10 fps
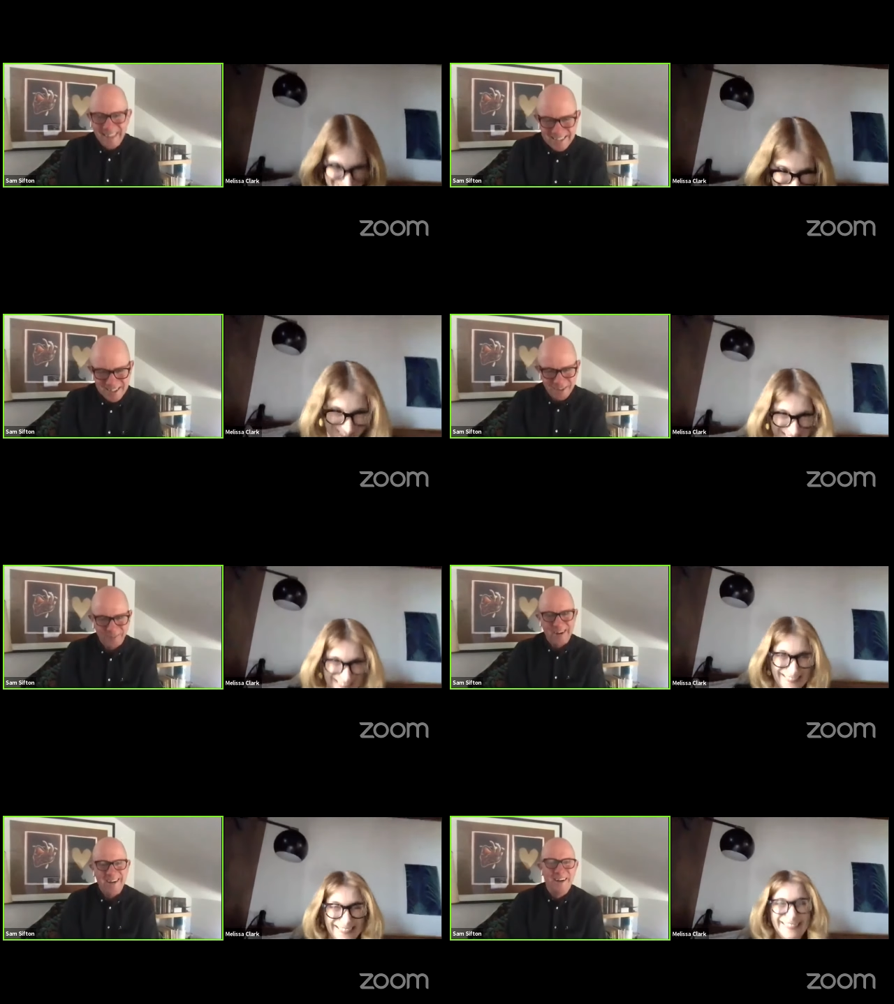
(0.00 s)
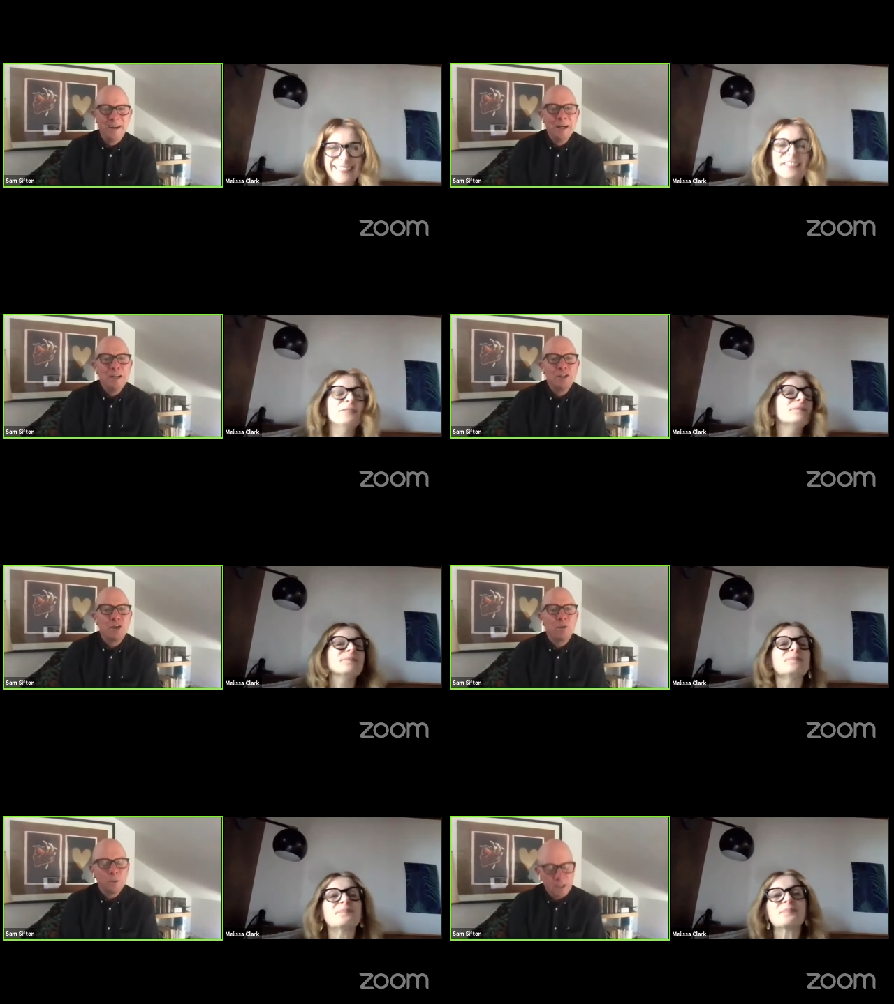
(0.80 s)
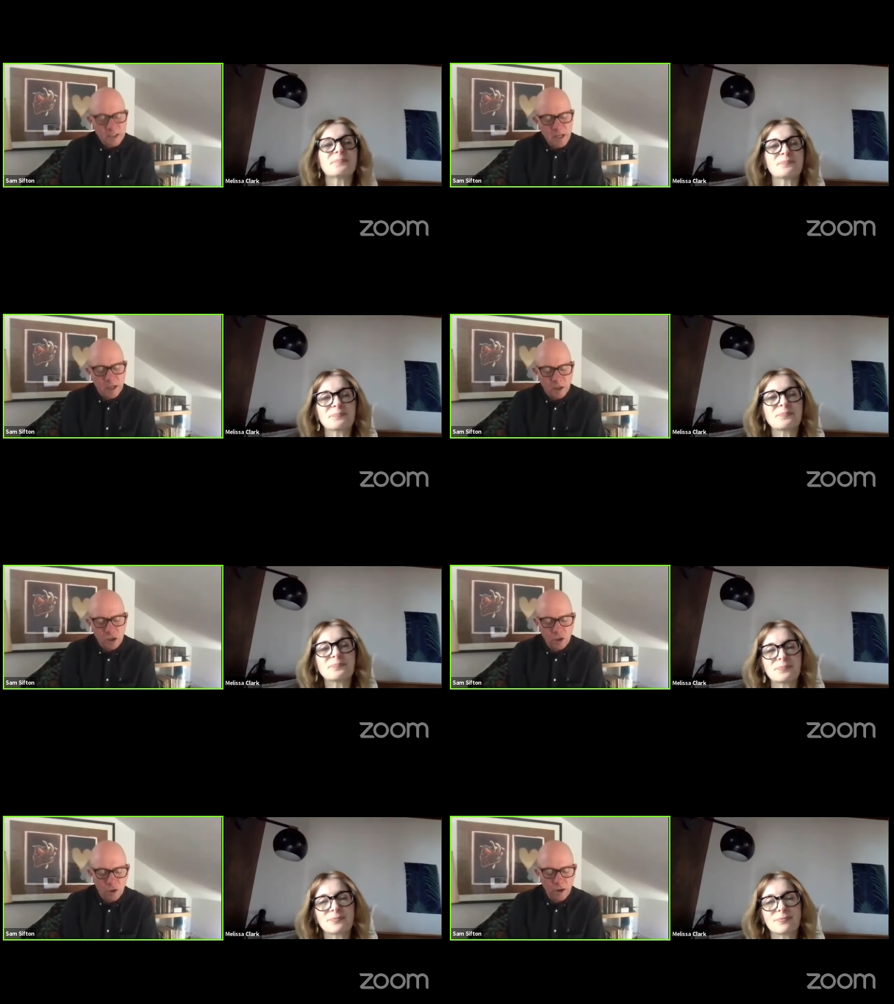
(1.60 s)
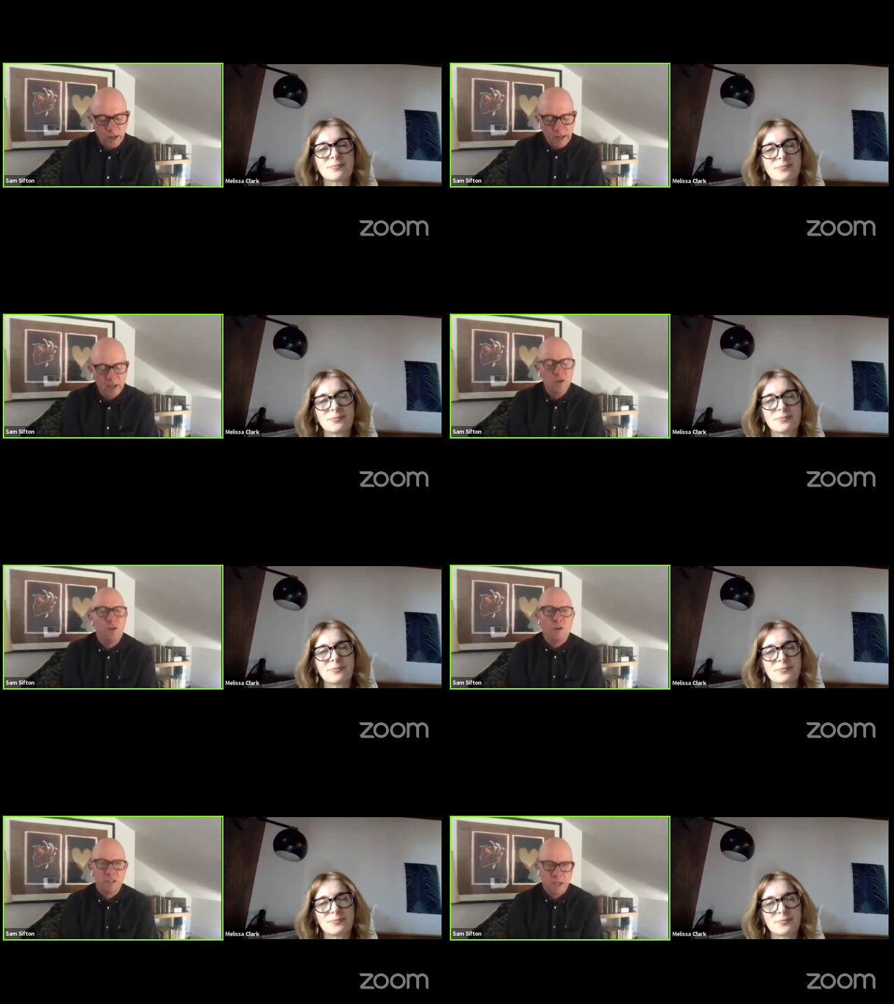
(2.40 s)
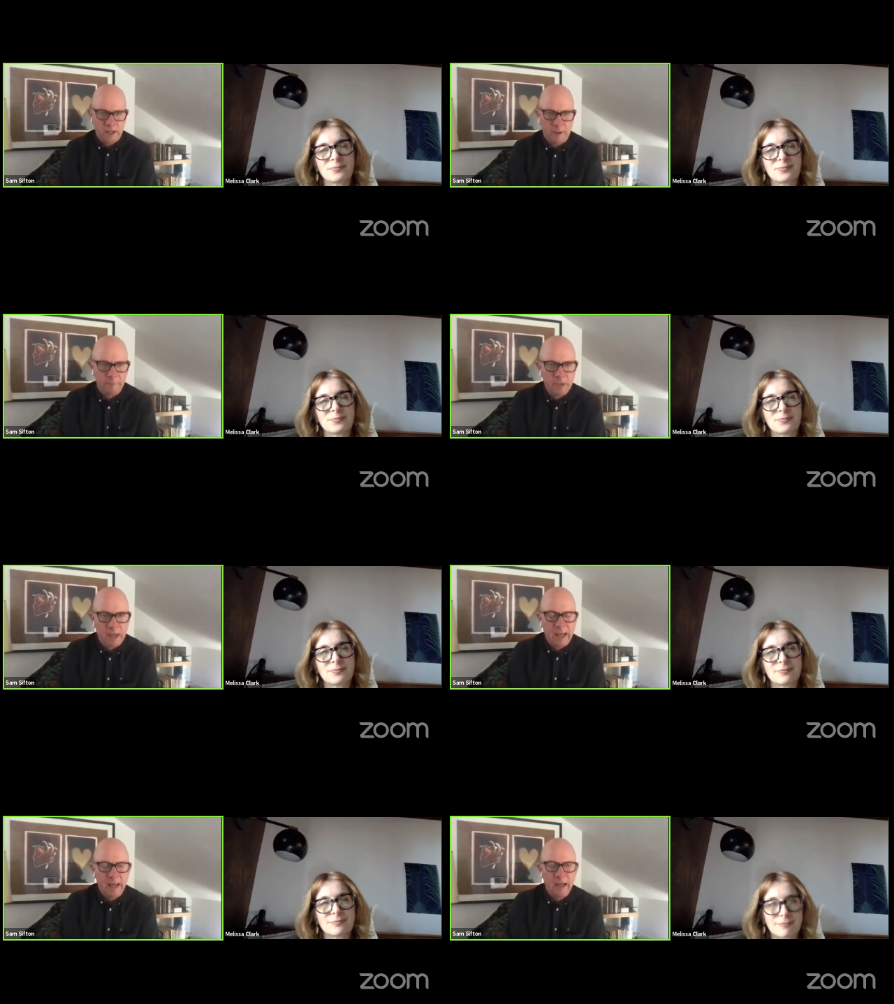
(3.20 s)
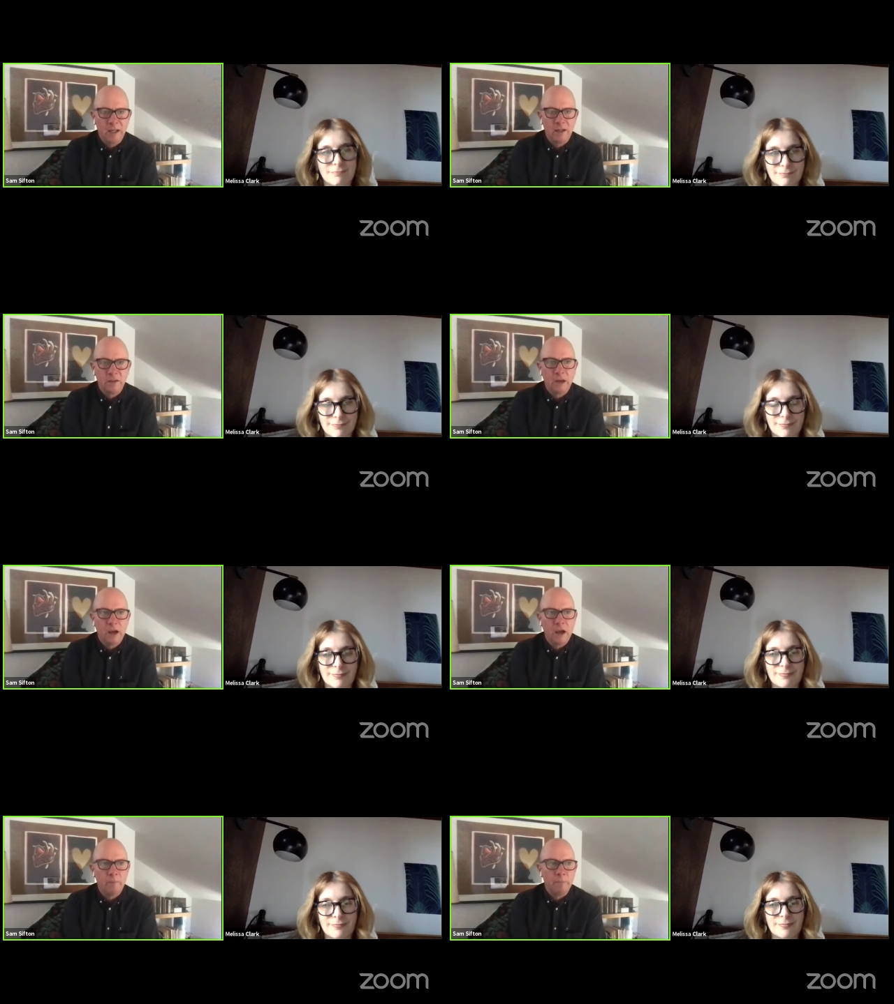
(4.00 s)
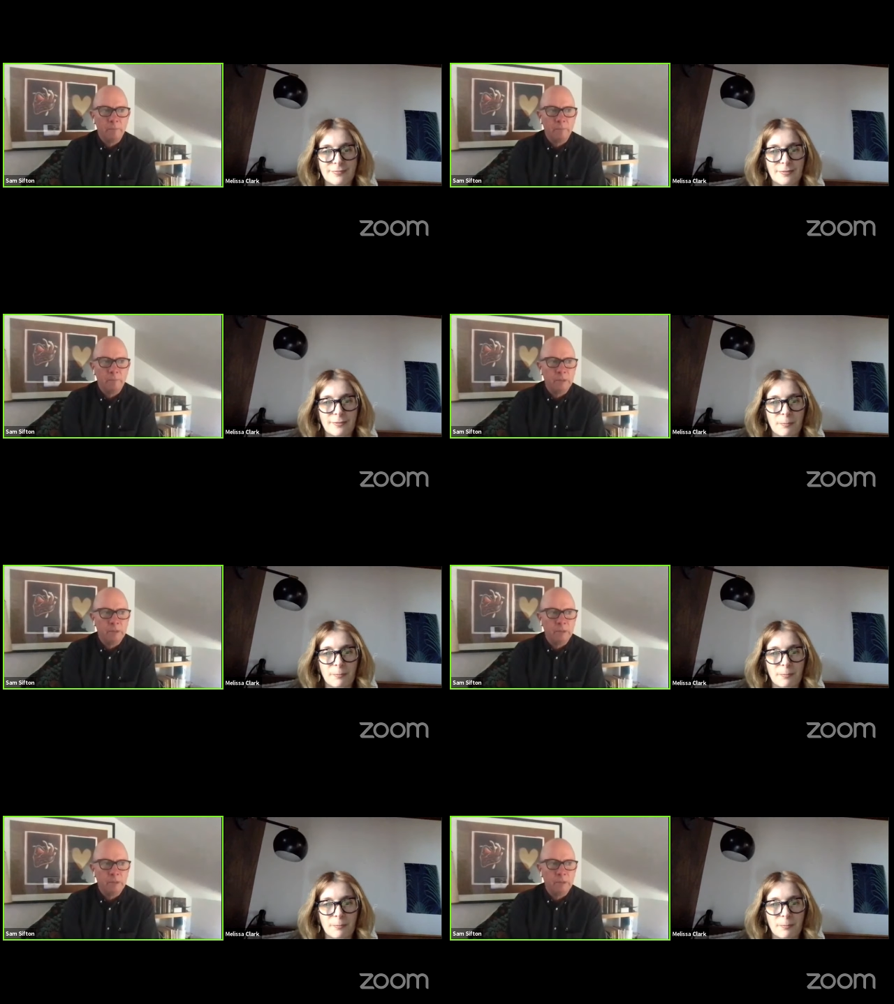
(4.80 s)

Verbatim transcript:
Speaker 1: That's great. So, listen, you're in New York City, and um,